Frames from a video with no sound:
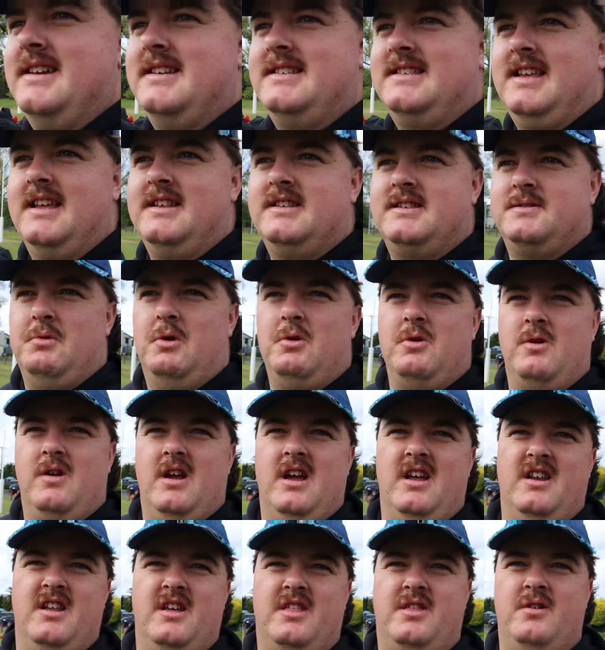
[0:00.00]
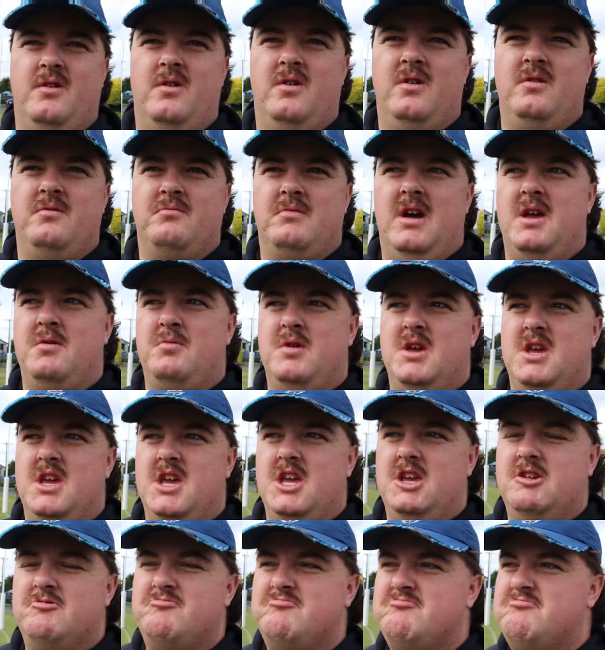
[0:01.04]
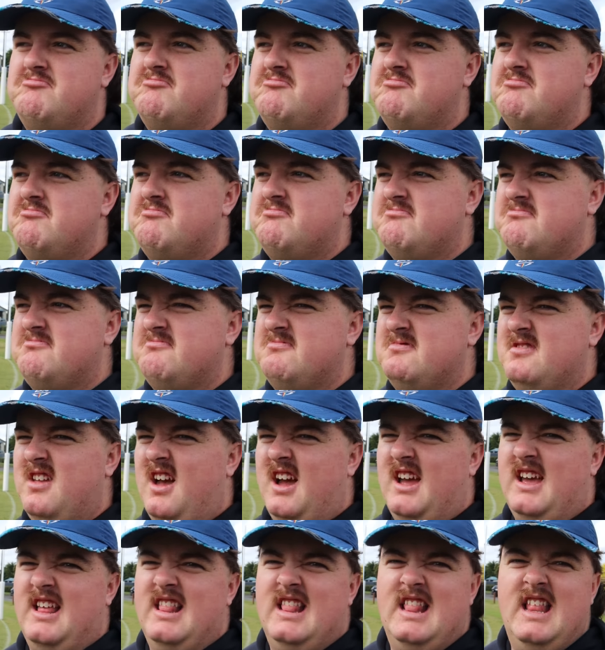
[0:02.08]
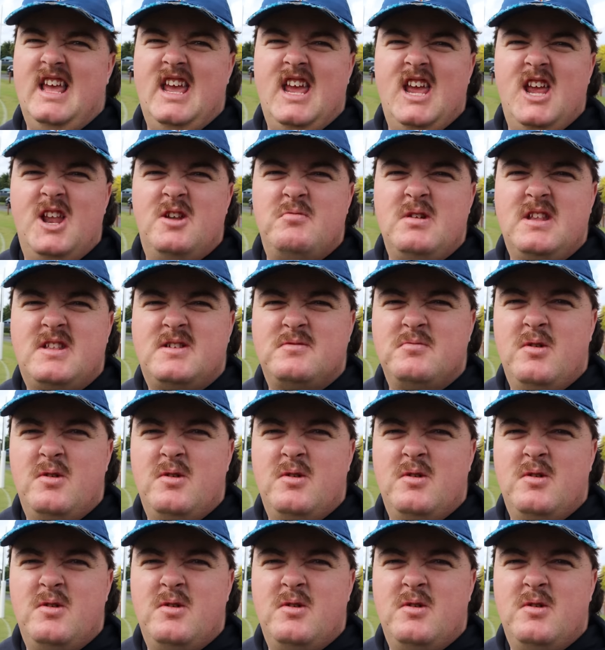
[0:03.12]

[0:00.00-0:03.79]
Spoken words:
they said small ground, I thought maybe like a little bit